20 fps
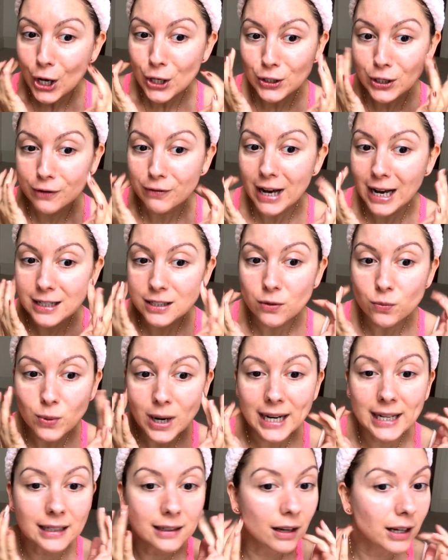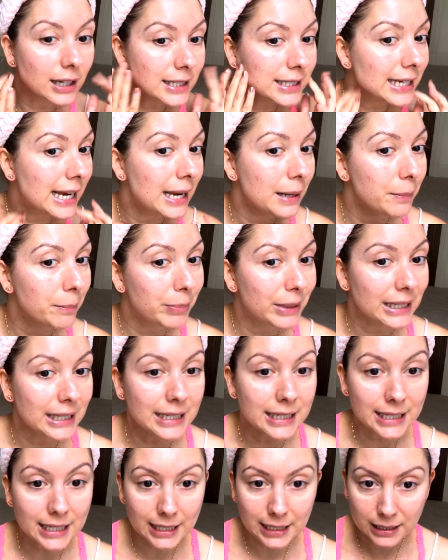So I've had to wait like 10
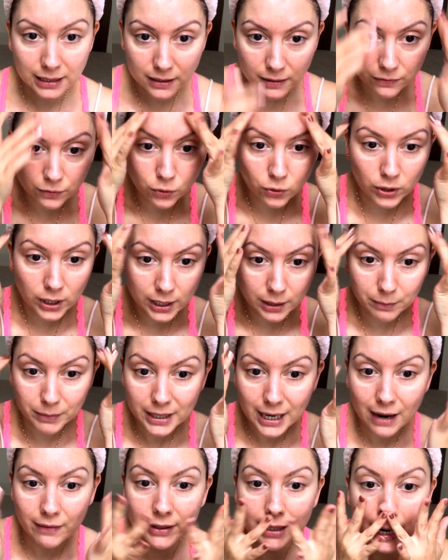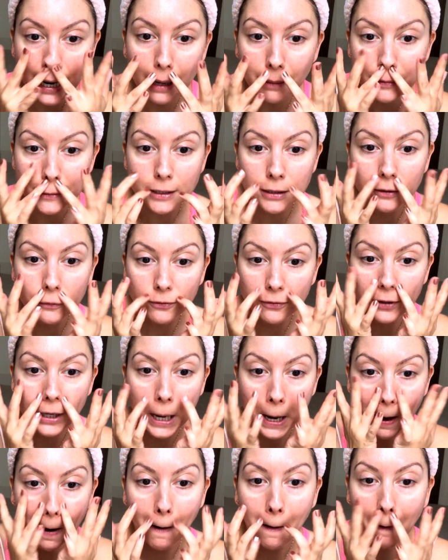billion years for it and been having absolute
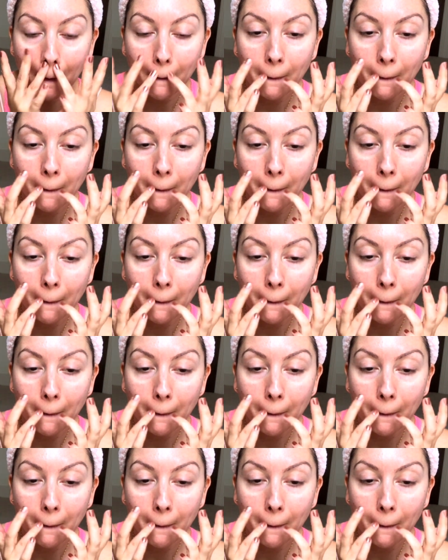fit.